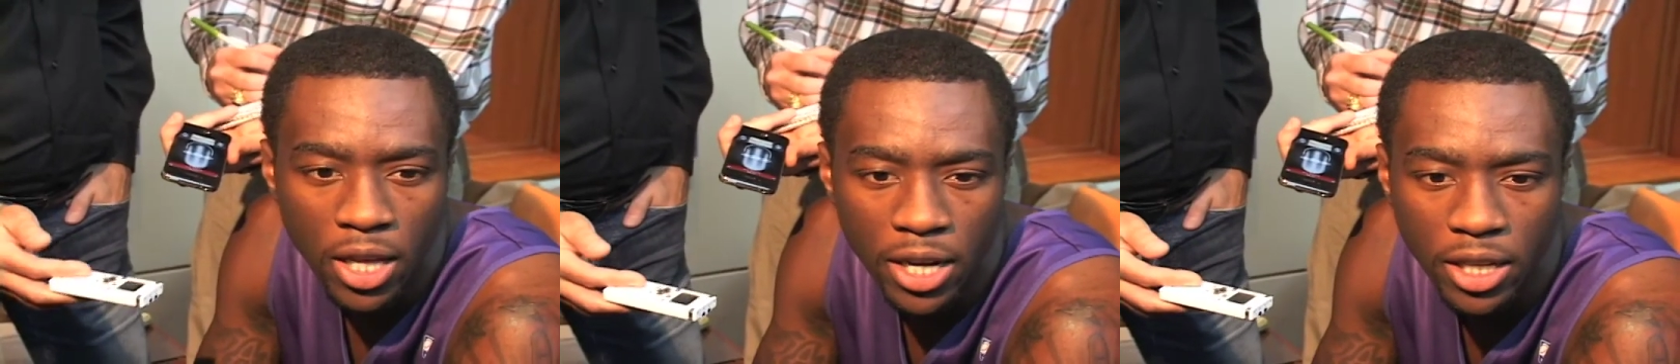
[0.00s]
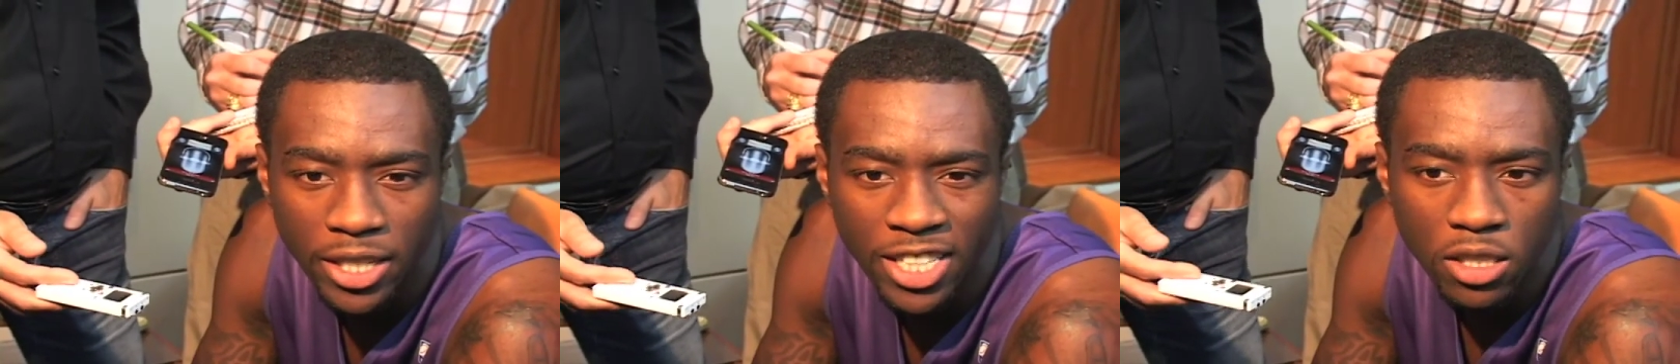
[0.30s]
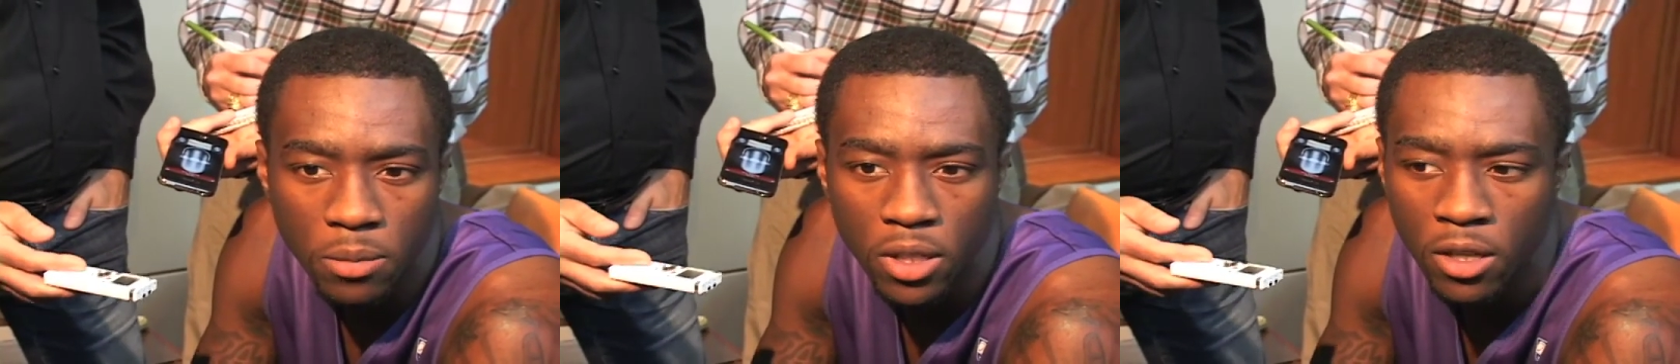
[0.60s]
Tony
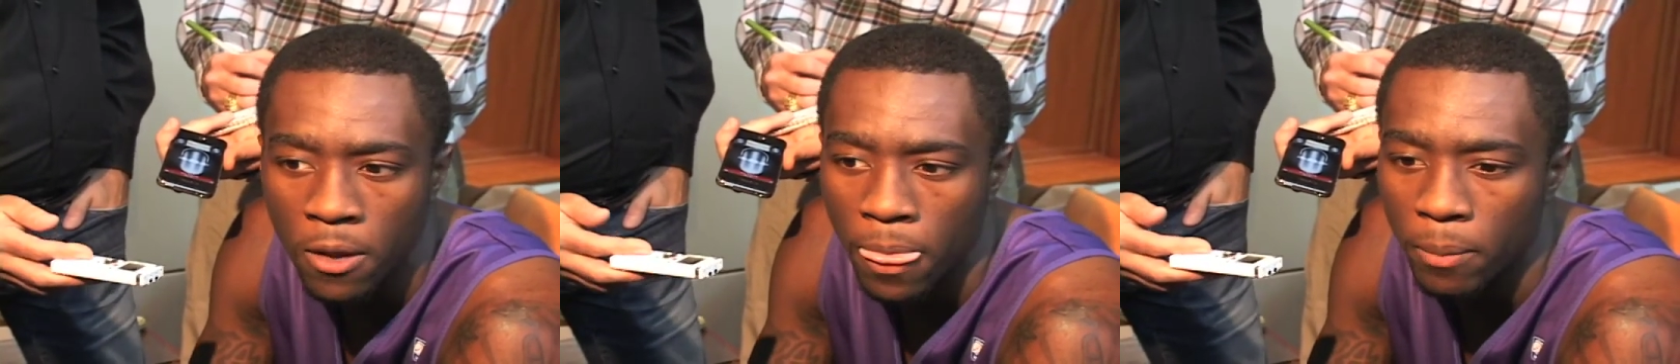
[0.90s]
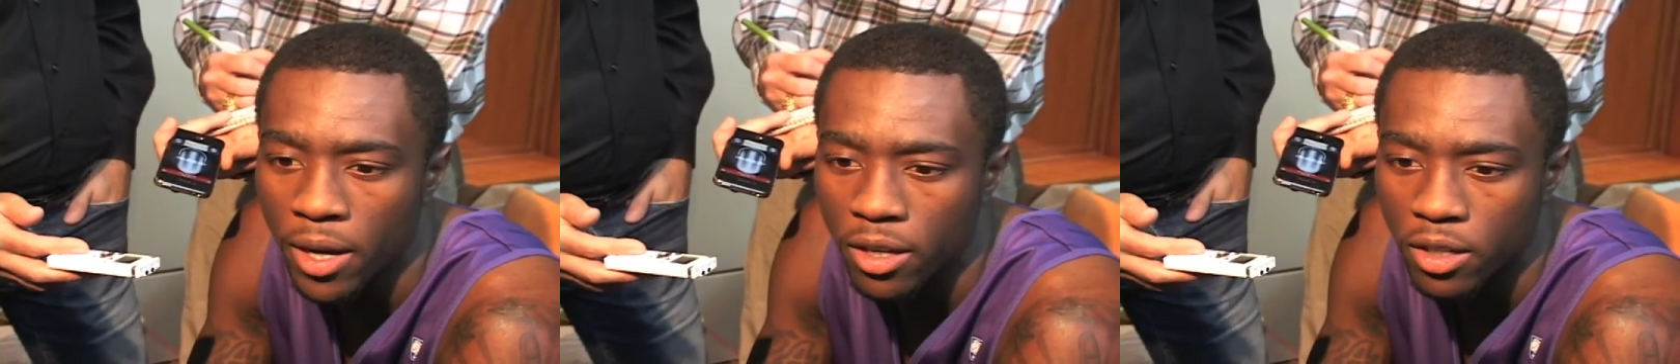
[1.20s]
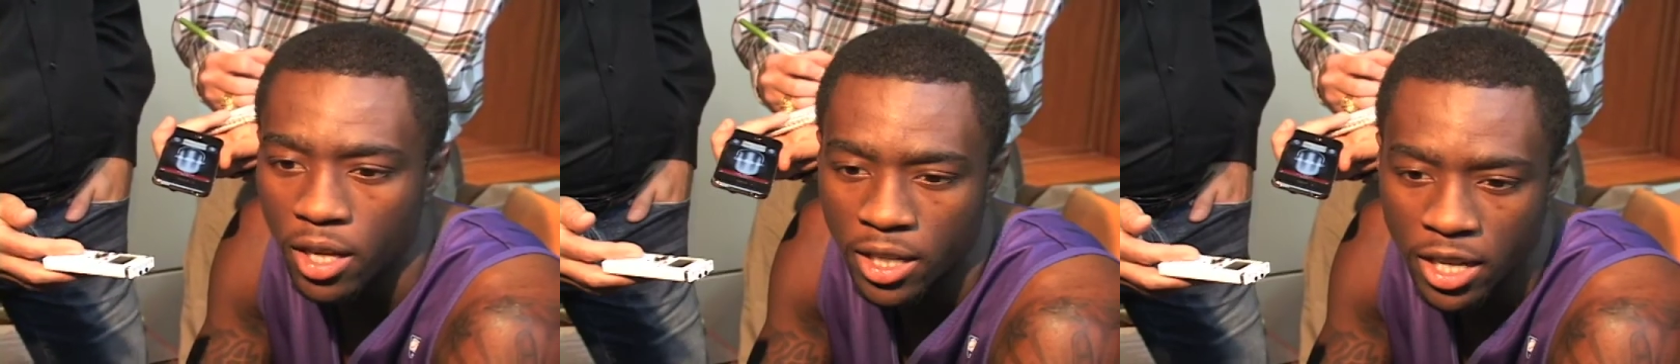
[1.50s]
Rowan?
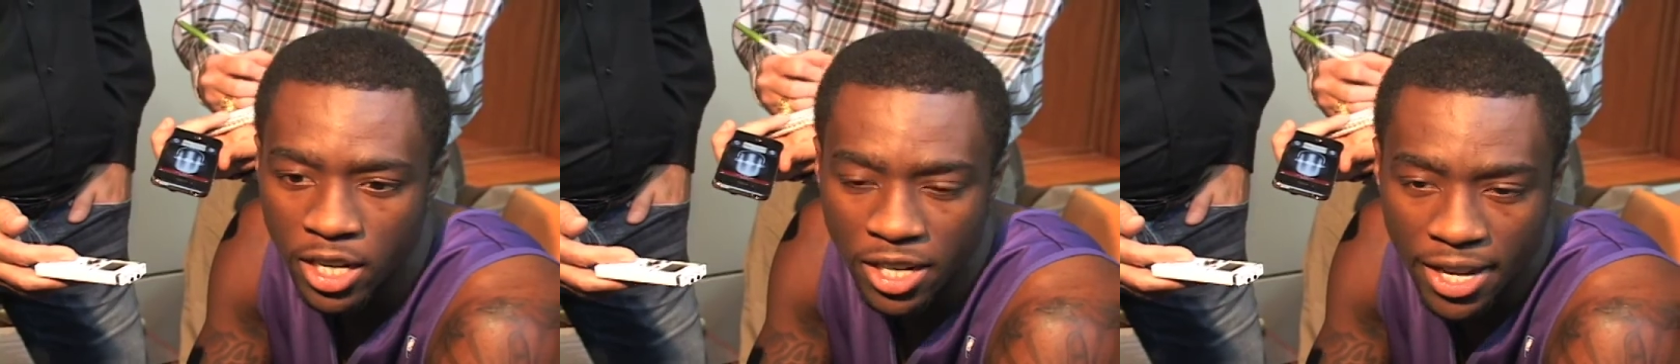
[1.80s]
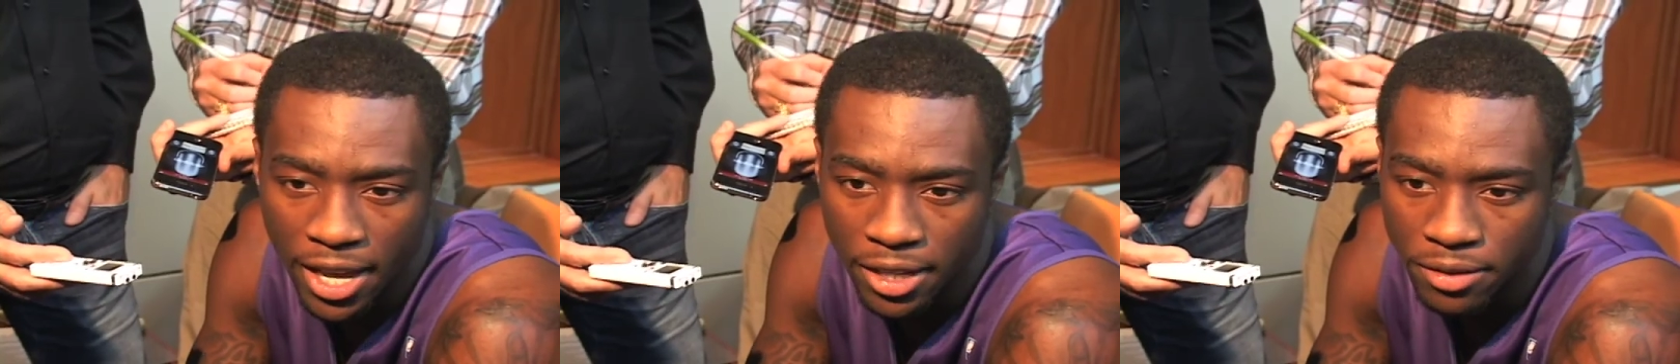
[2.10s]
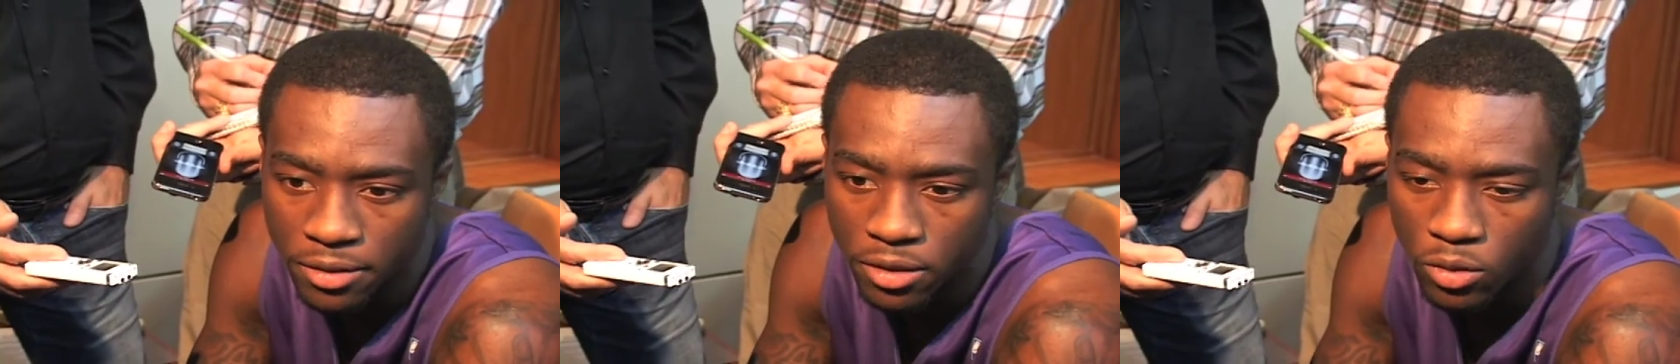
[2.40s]
Who's going to step up
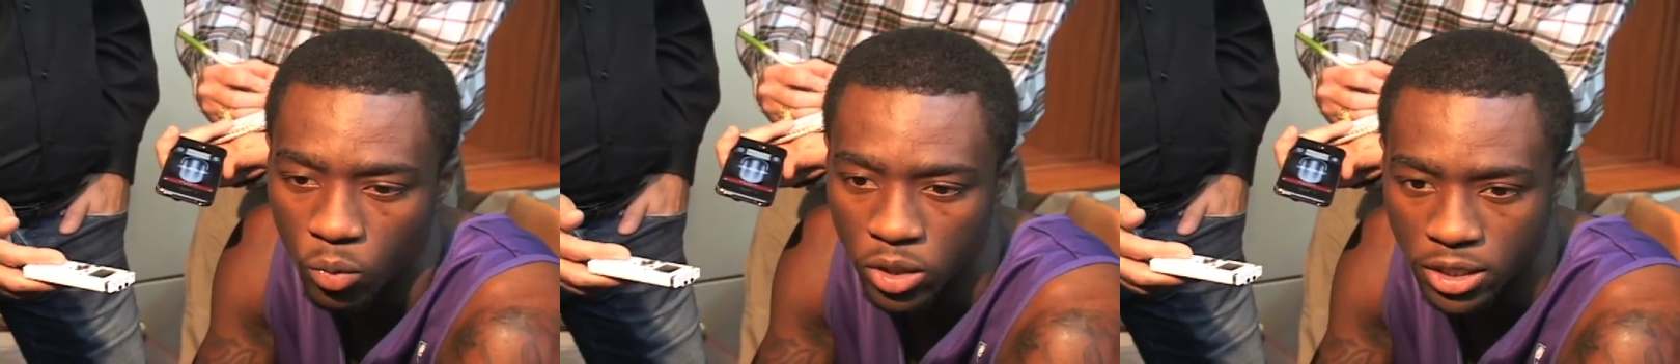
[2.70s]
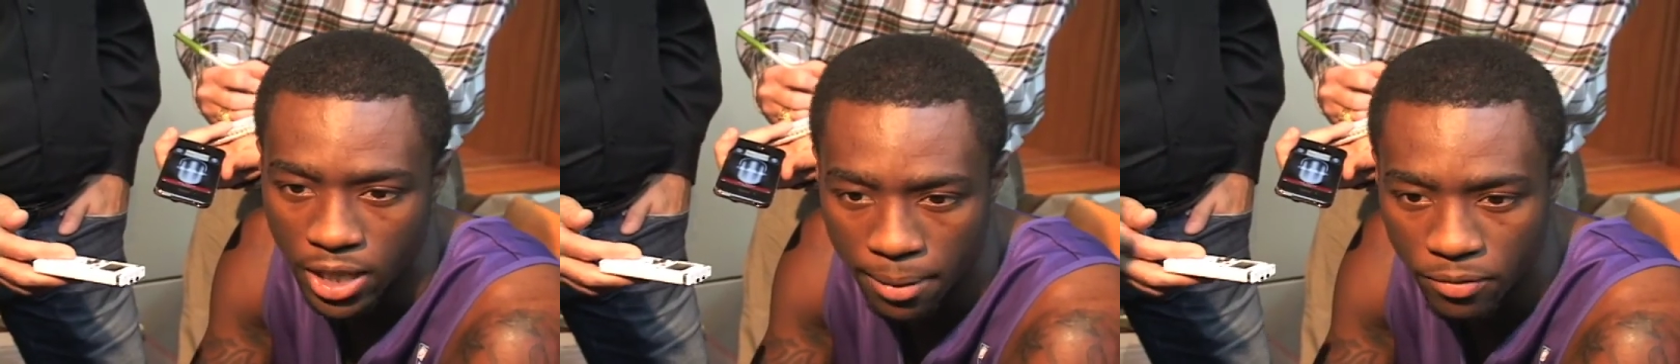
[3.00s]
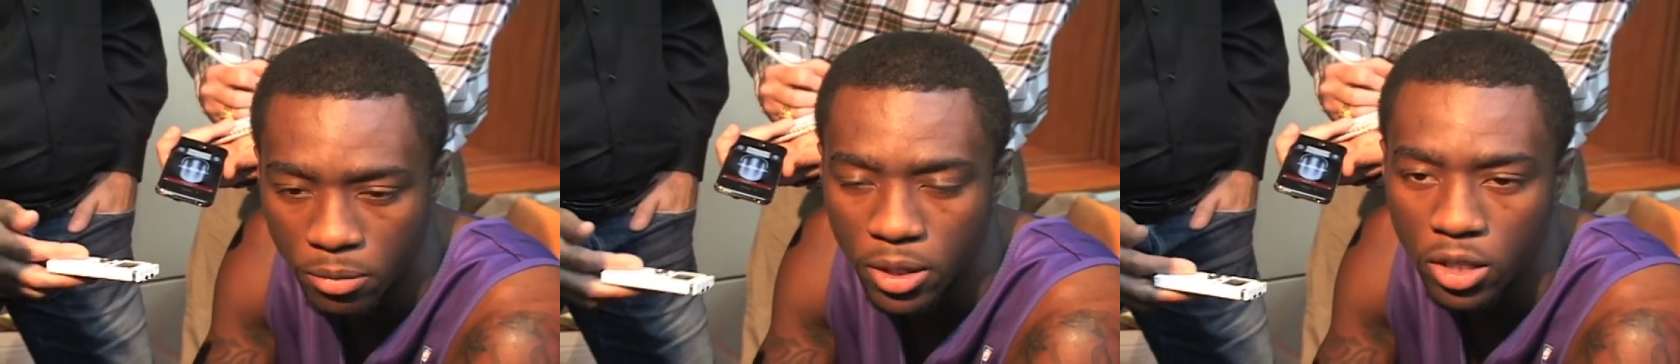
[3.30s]
for this young squad?